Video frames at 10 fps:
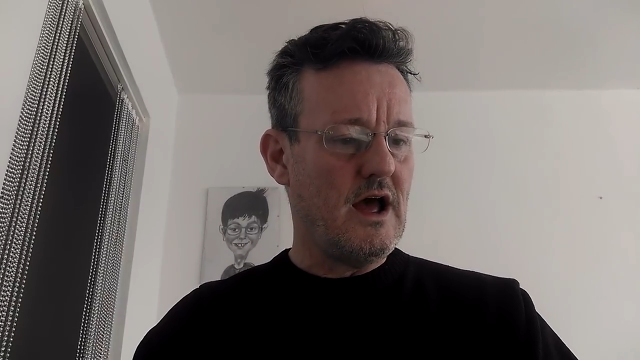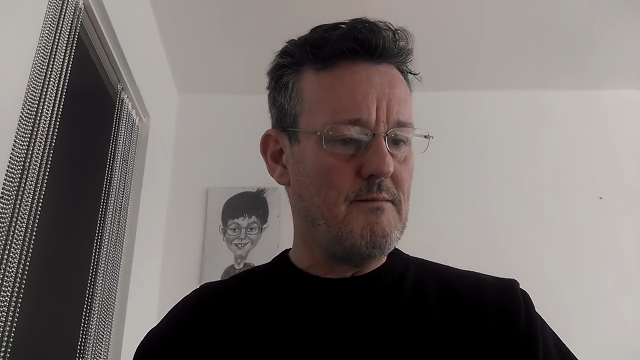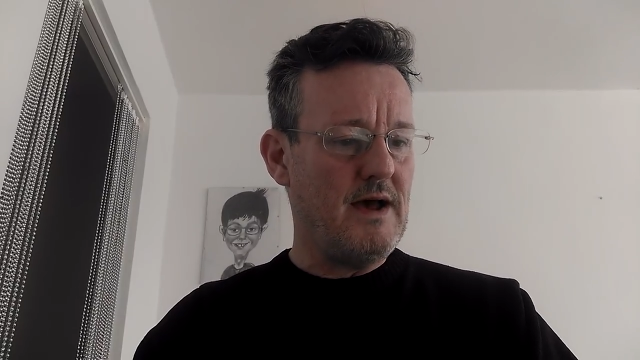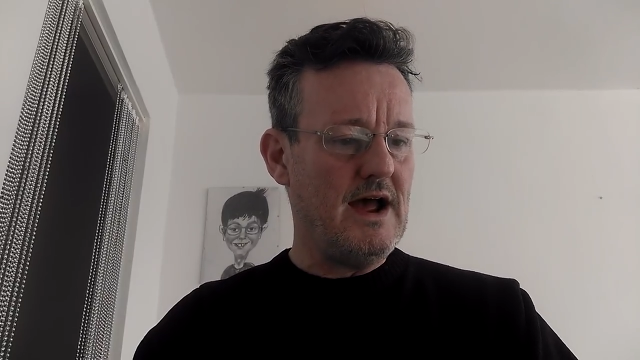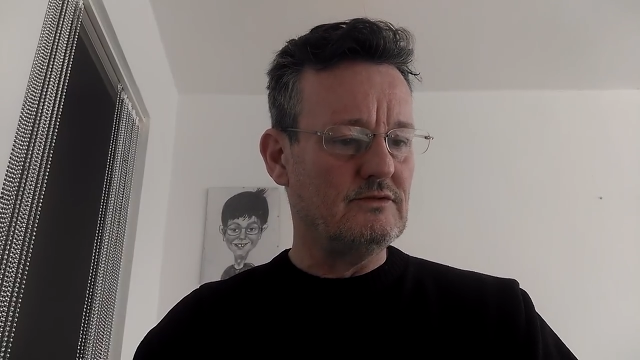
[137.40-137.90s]

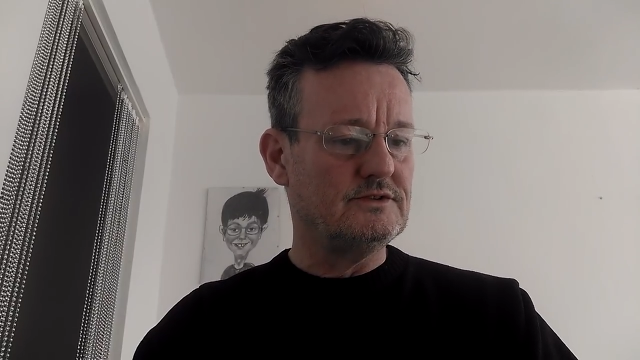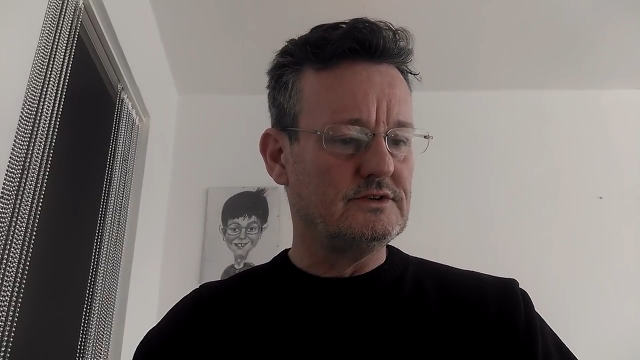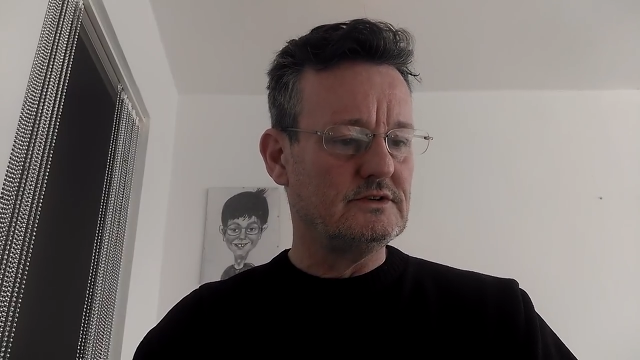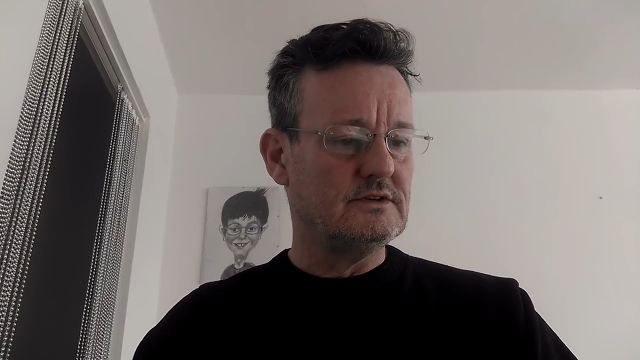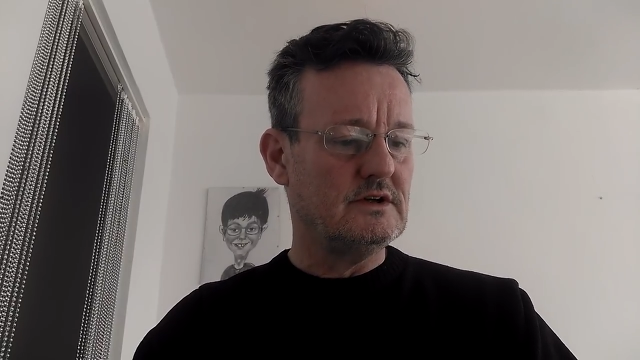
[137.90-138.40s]

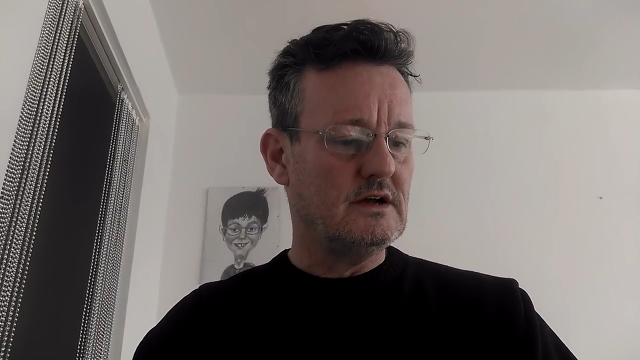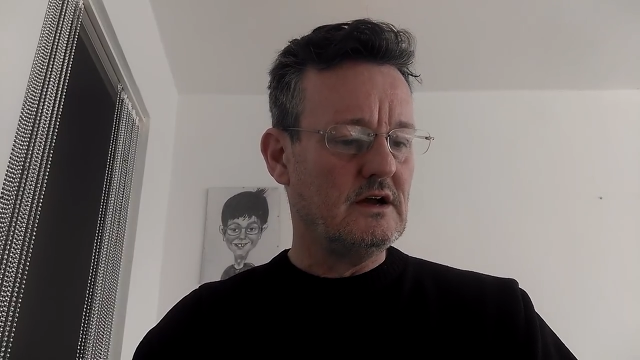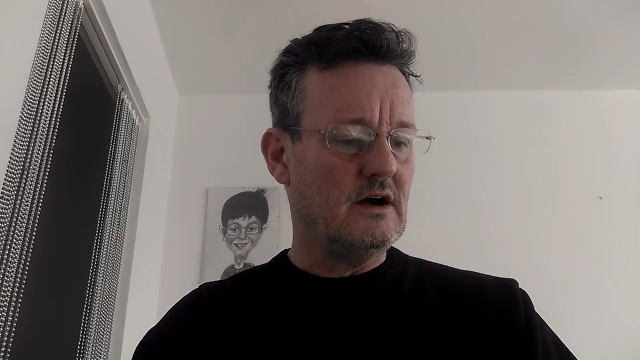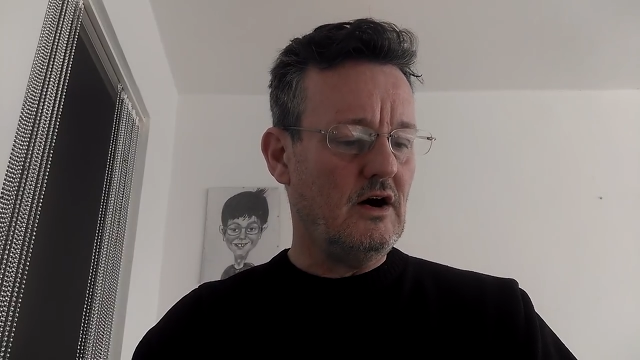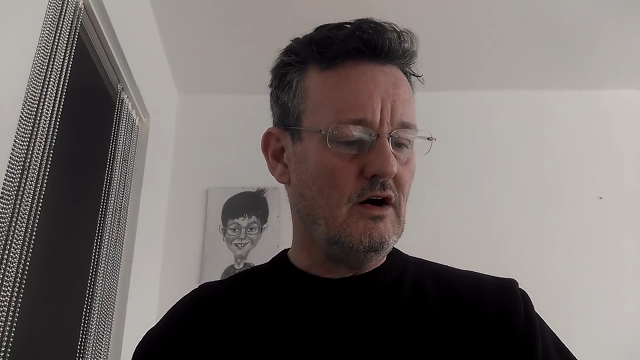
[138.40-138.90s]
amount
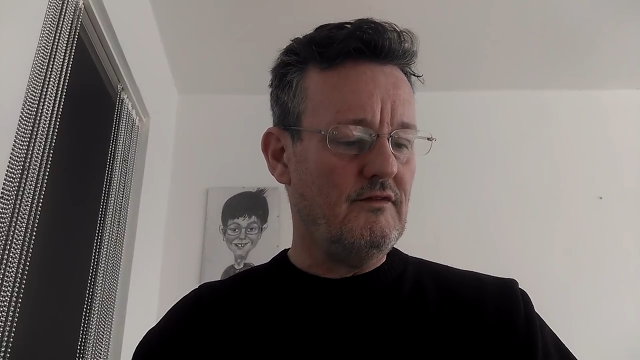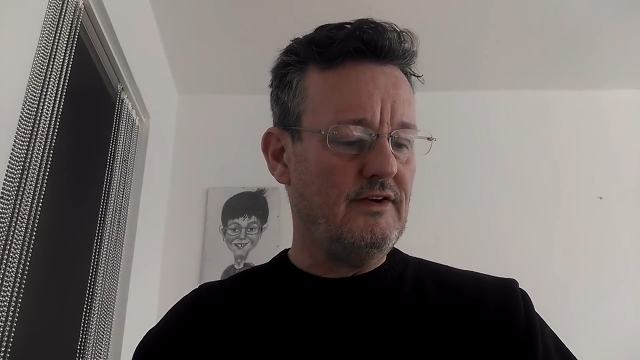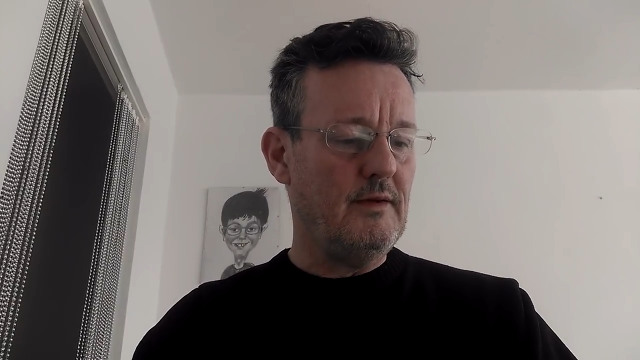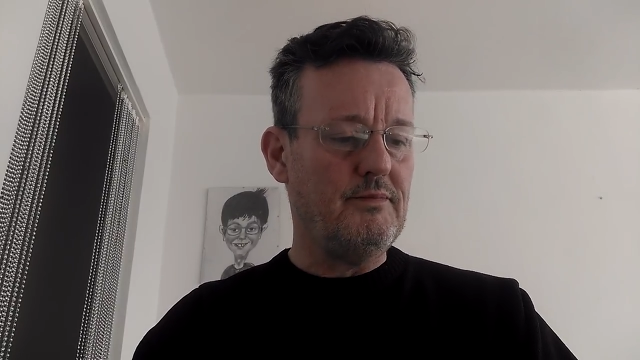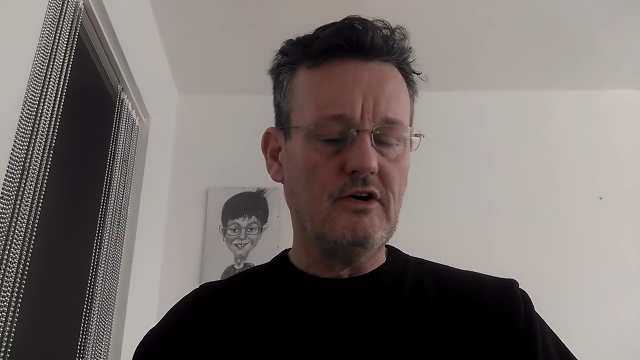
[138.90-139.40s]
of
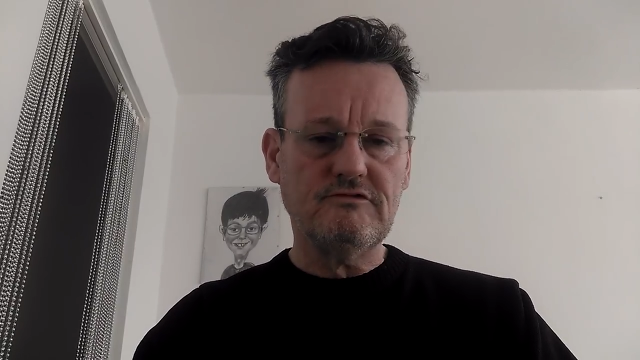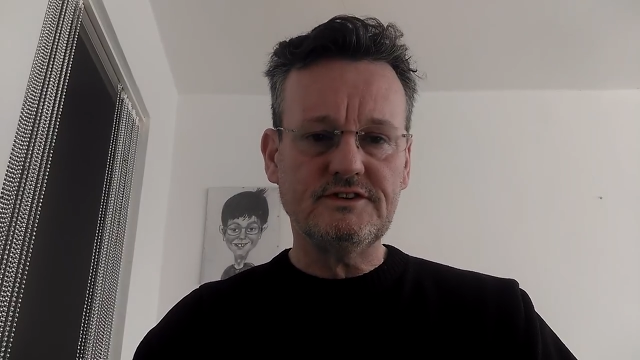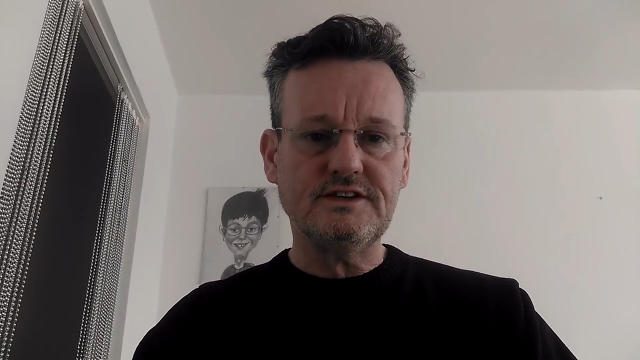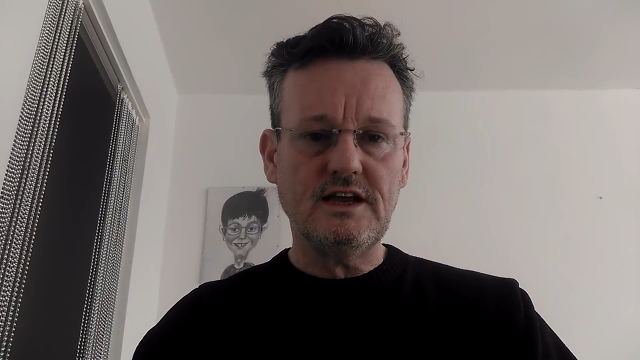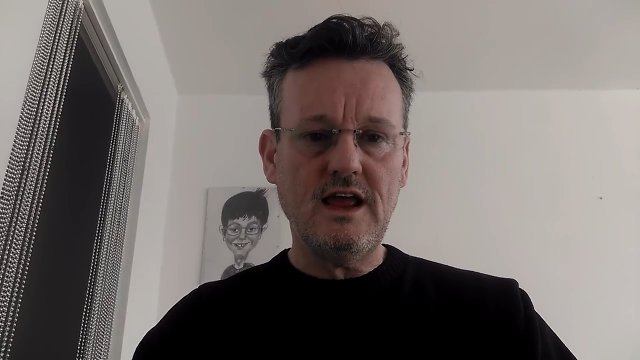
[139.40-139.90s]

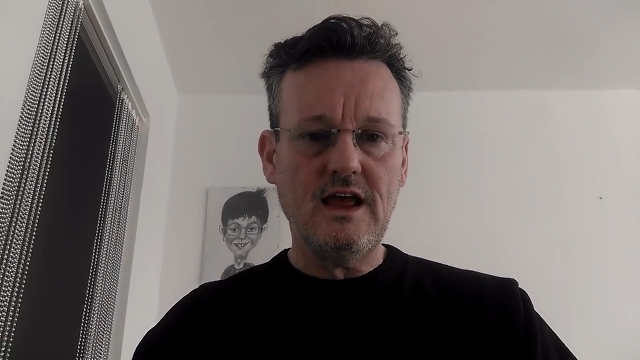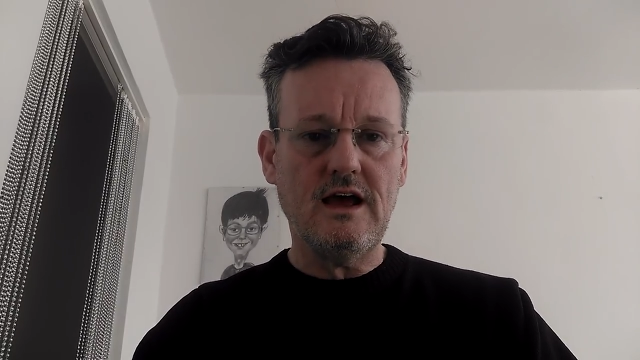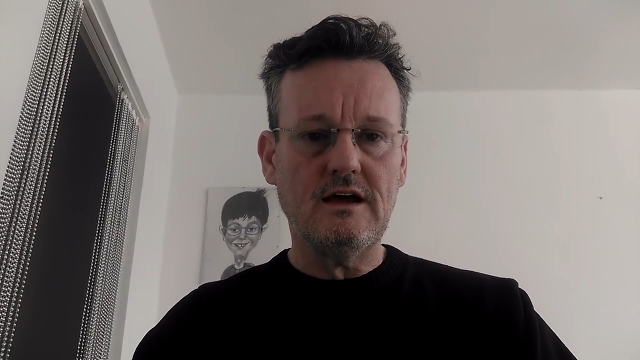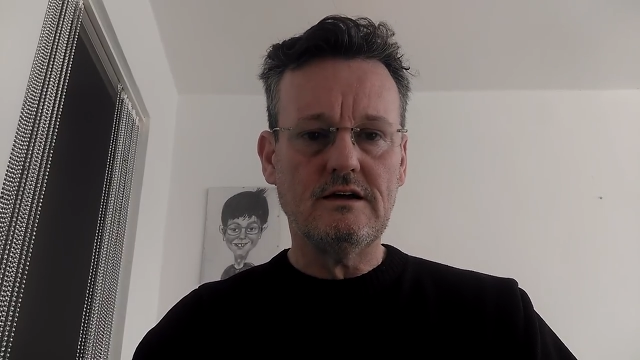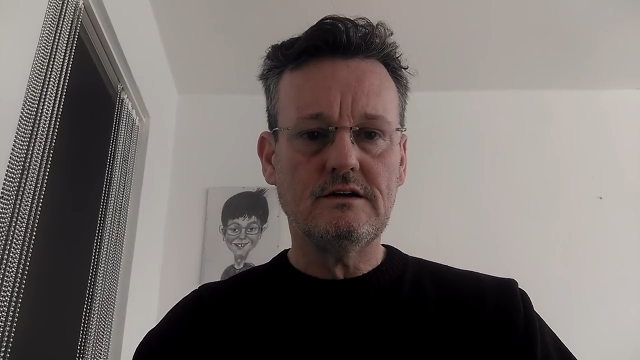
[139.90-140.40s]
hypocrisy here,